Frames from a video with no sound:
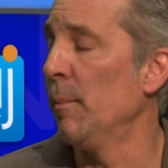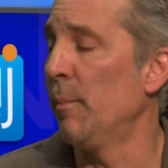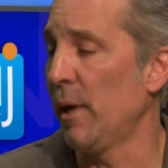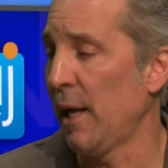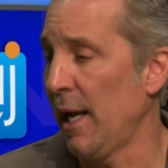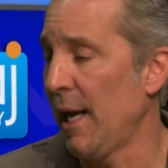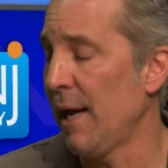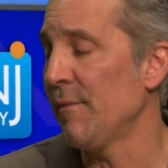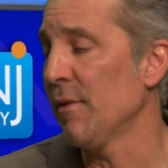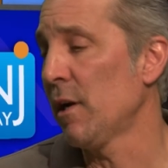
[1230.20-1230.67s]
But
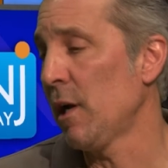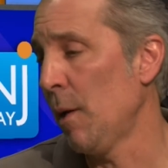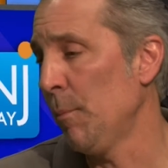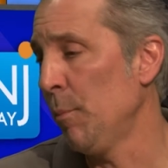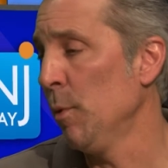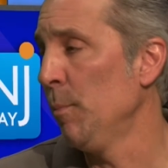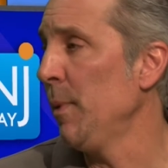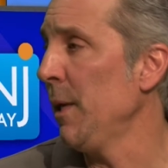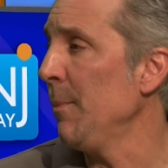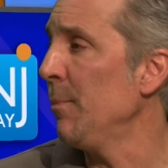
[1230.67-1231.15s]
I have a
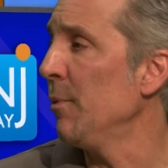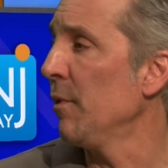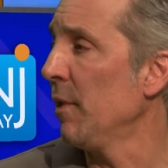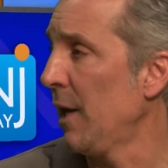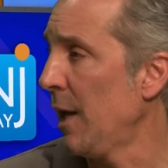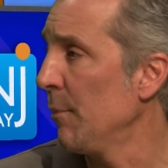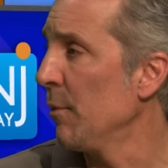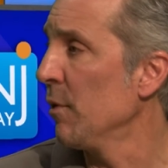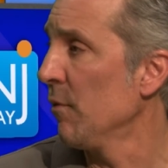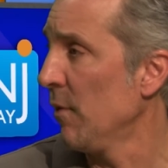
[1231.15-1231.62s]
couple people
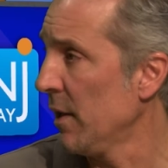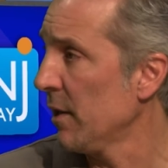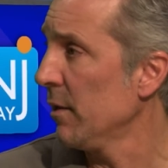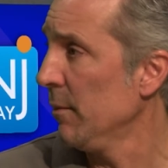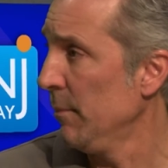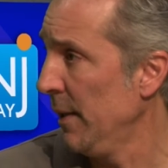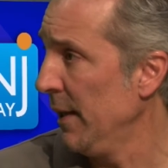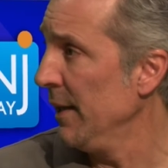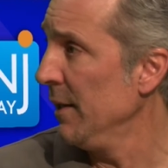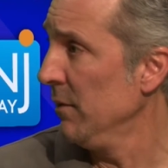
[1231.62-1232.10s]
that I would
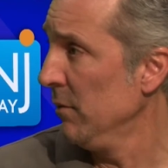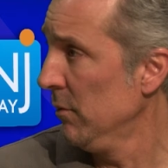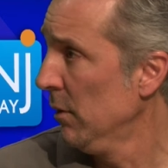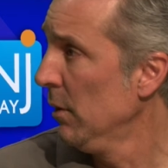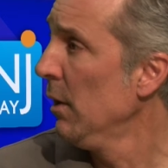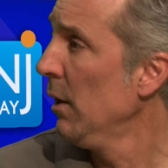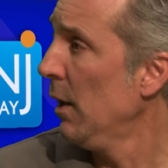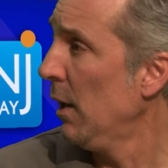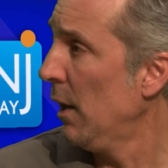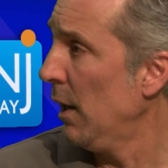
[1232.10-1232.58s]
recommend
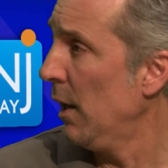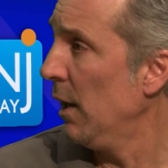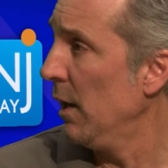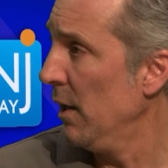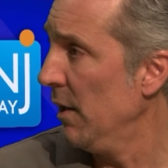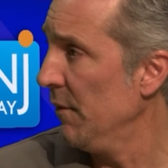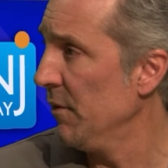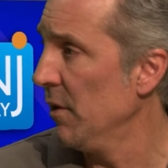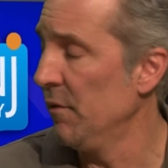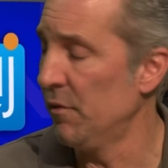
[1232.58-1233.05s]

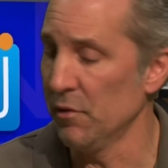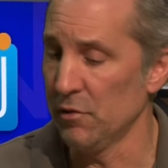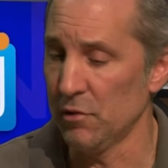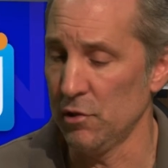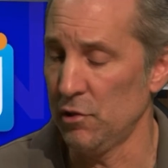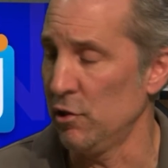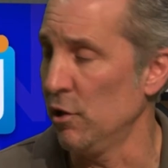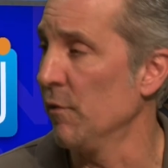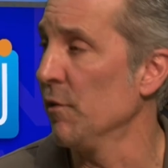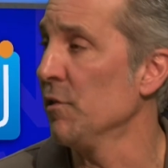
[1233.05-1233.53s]
if there's
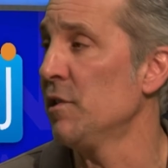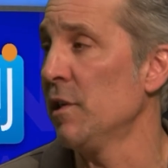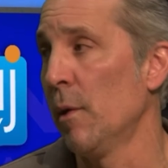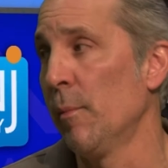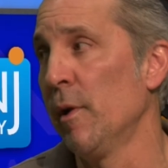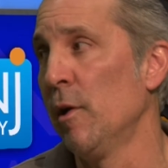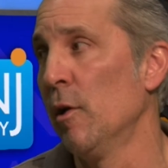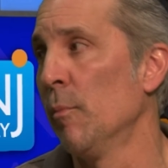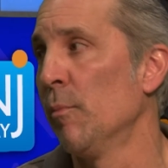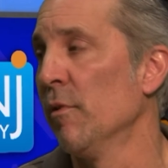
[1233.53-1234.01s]
a service
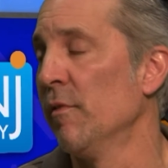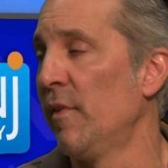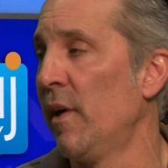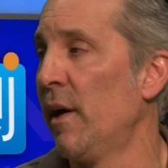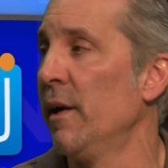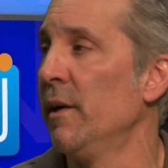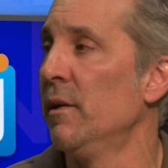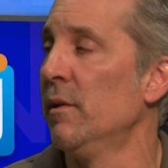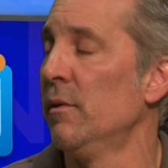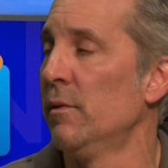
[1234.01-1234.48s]
that we don't
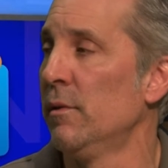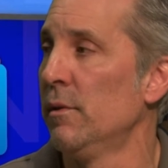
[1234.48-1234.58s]
provide.